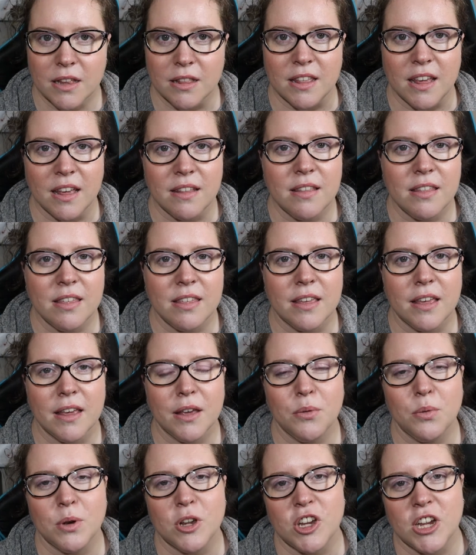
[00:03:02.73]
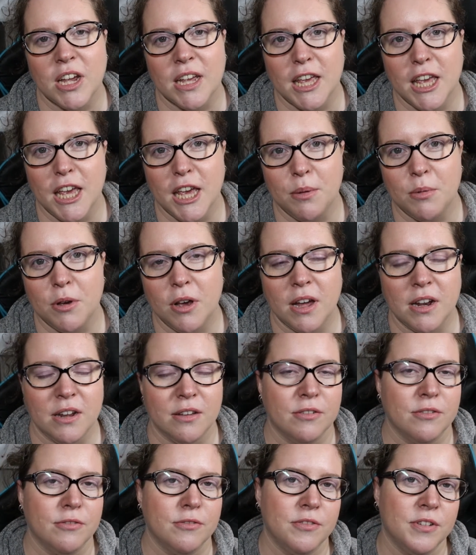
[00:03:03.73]
The other thing which I keep kind
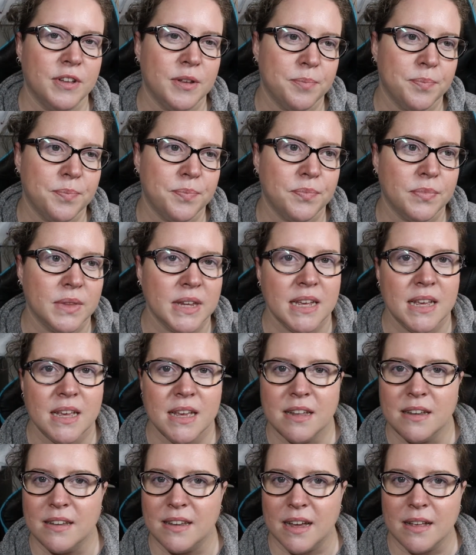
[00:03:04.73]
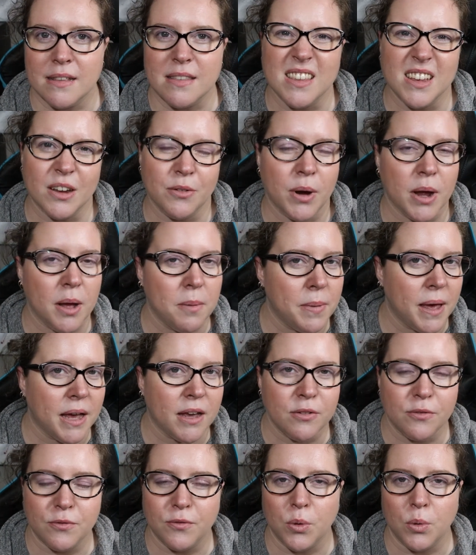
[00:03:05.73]
of dancing around
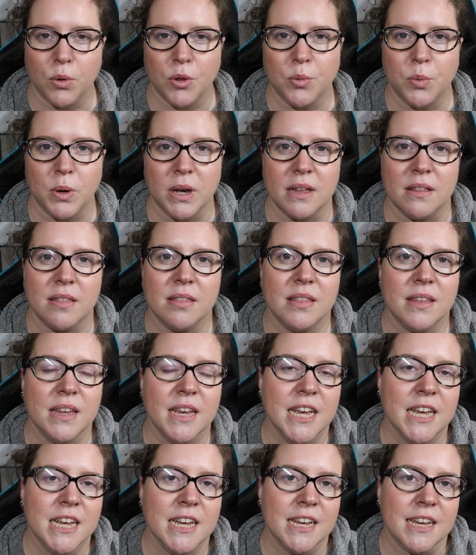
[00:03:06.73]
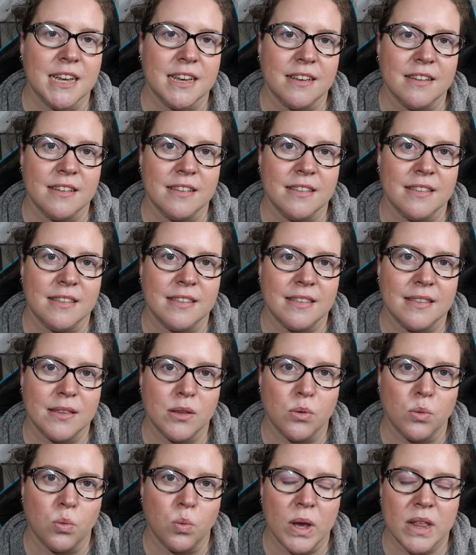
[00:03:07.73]
back and forth with
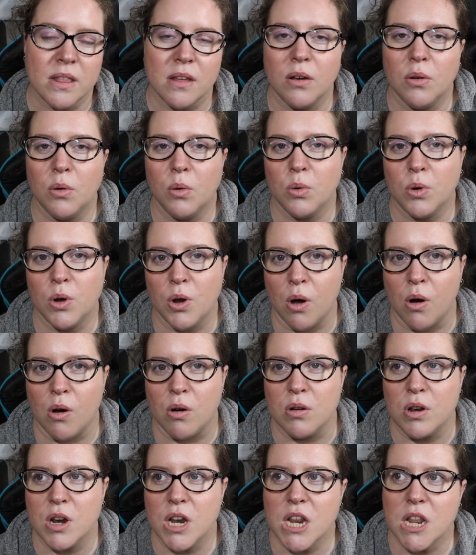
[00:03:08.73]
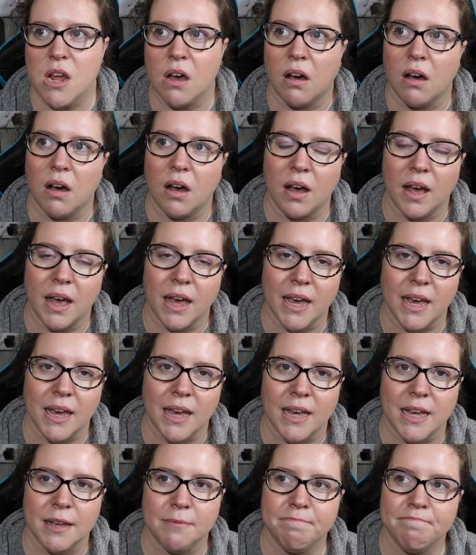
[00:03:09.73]
is whether or not
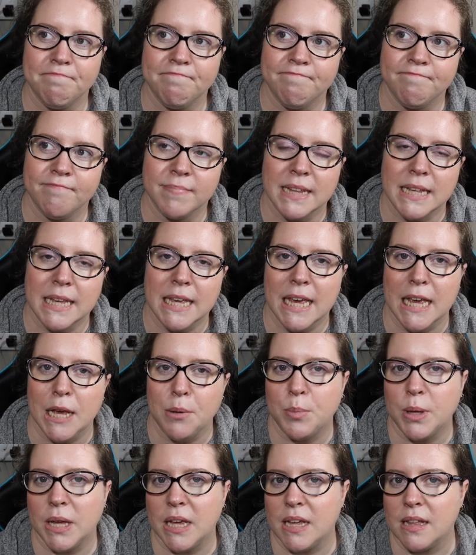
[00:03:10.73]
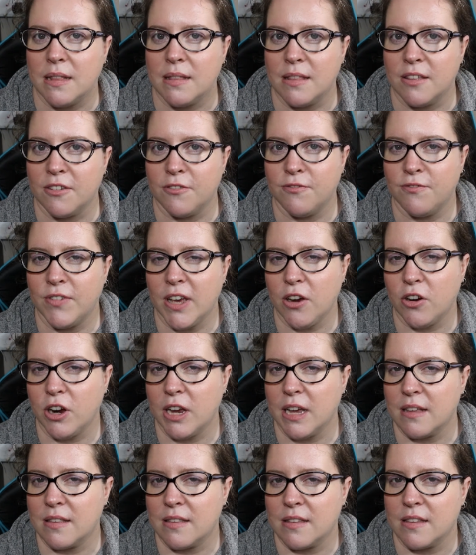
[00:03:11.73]
I keep in the
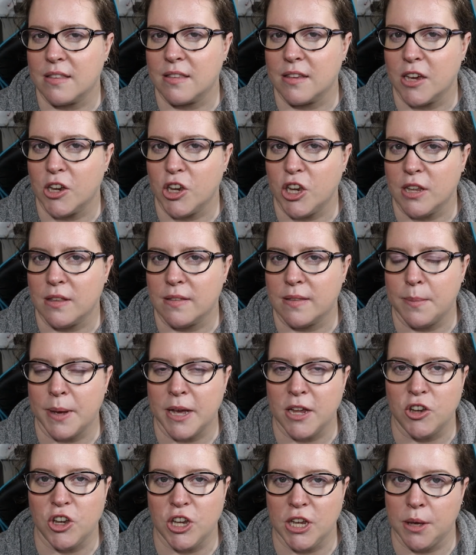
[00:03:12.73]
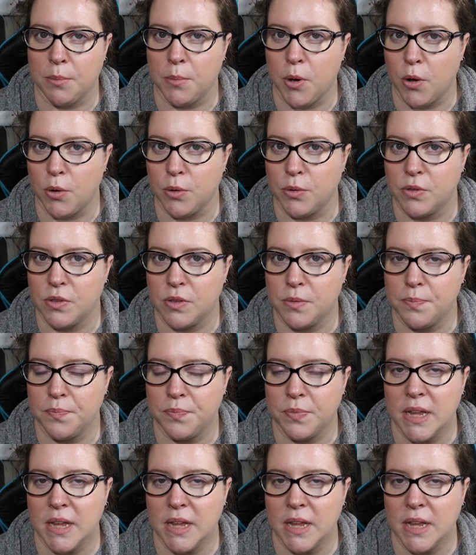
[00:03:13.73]
various discussions about GMOs.